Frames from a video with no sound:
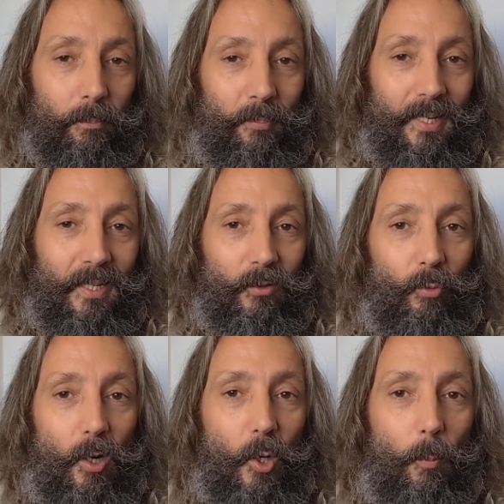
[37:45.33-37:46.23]
being
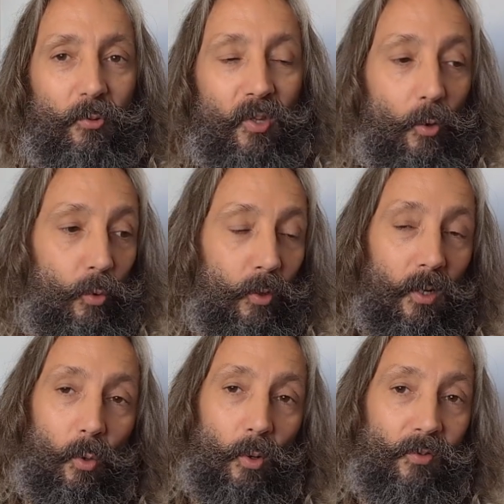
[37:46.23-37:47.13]
right opposite
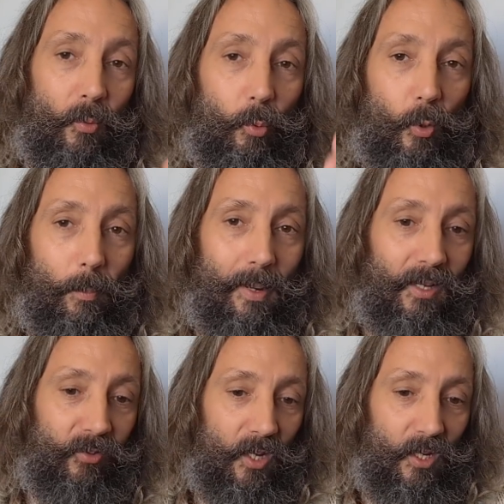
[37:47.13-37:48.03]
or as they're walking
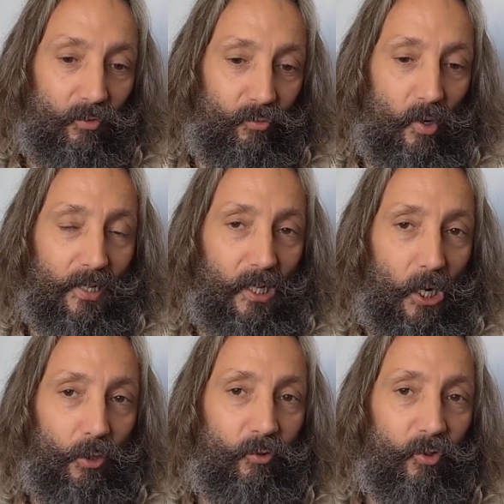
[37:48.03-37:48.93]
past, right
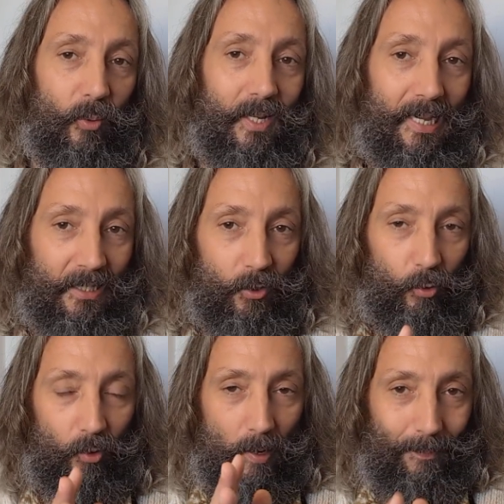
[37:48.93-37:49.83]
close to it, and
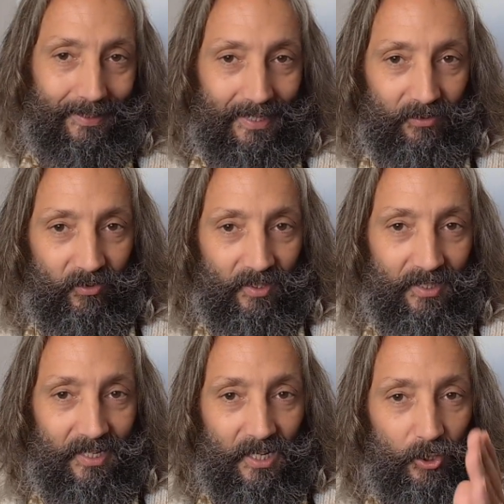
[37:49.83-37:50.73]
you're up against
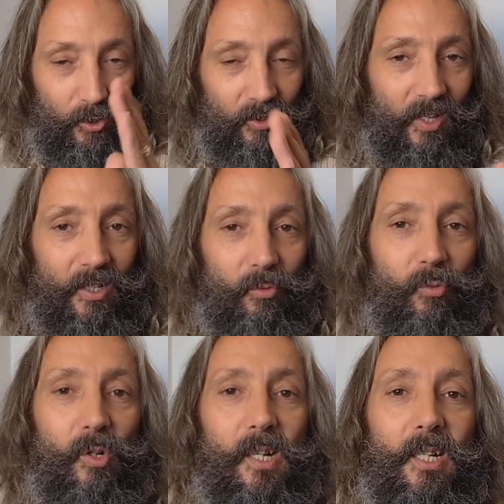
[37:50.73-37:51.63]
it. You can take a
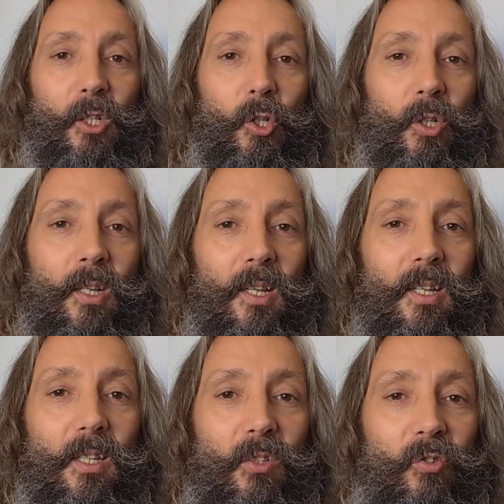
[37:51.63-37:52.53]
really good
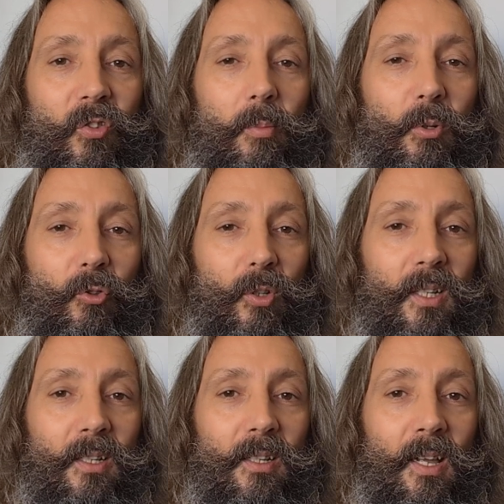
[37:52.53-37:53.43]

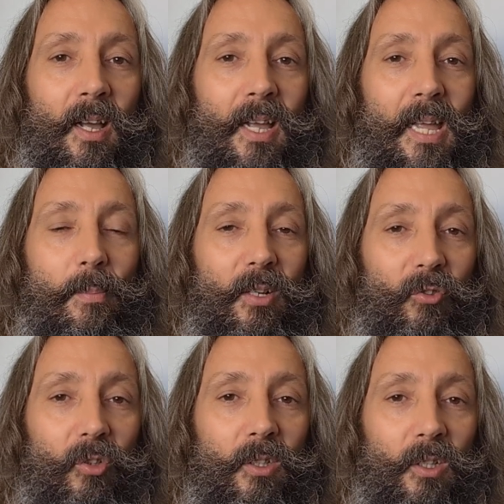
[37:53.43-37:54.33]
symmetry
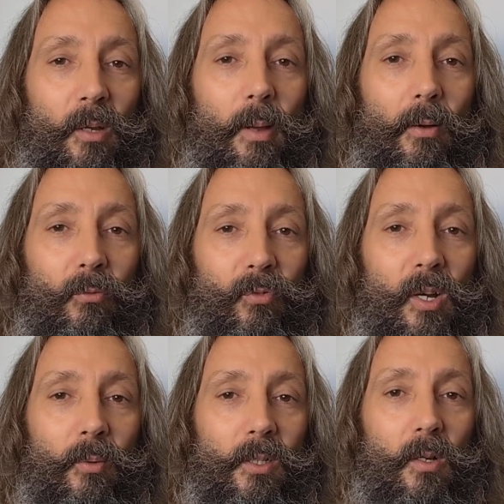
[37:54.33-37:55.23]
image. Can come out
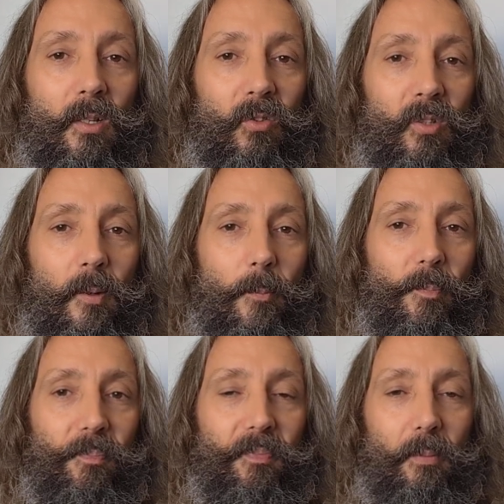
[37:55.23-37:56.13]
very nice.
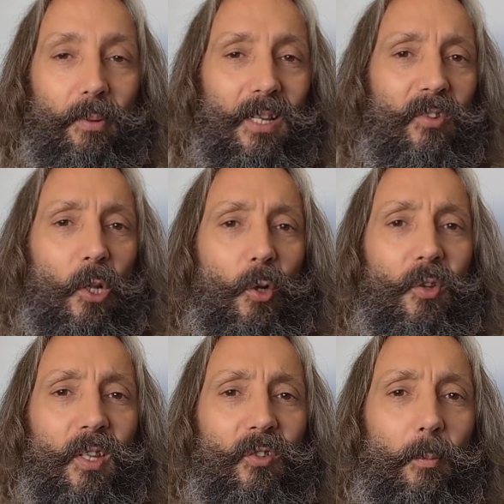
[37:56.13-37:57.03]
But that's a lot
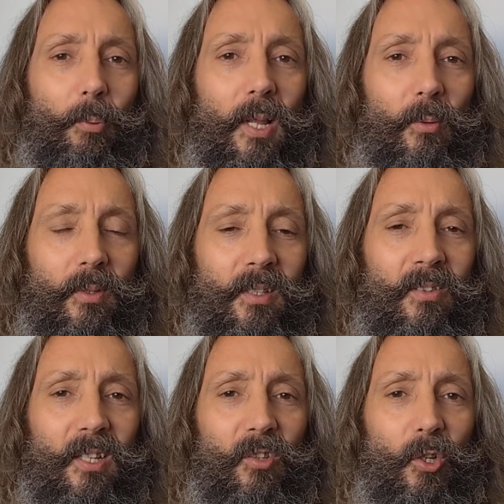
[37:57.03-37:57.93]
of things to play with. It
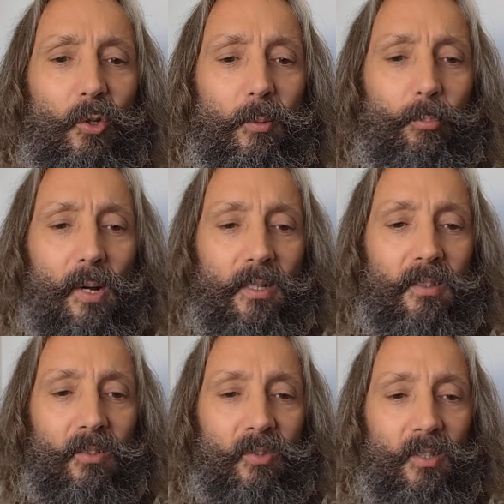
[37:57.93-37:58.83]
takes a lot of
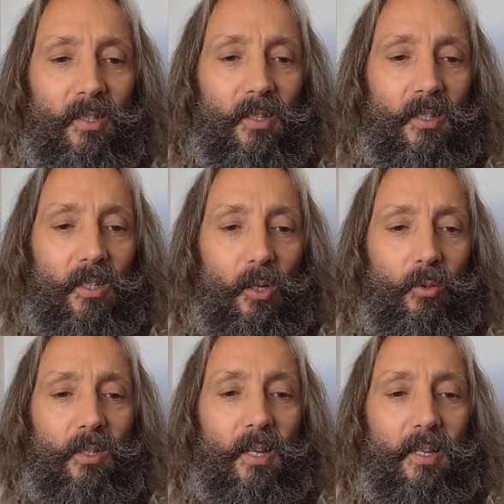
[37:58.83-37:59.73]
practice.
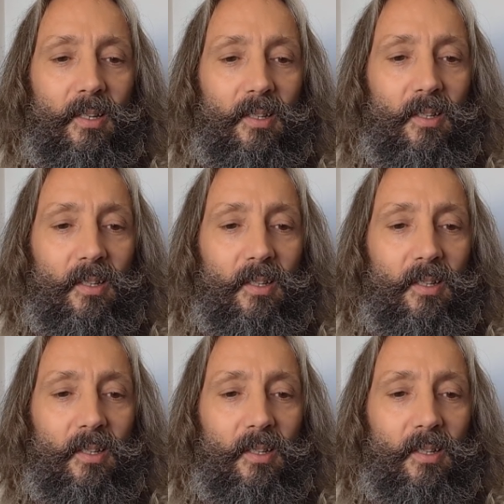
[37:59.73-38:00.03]
Okay.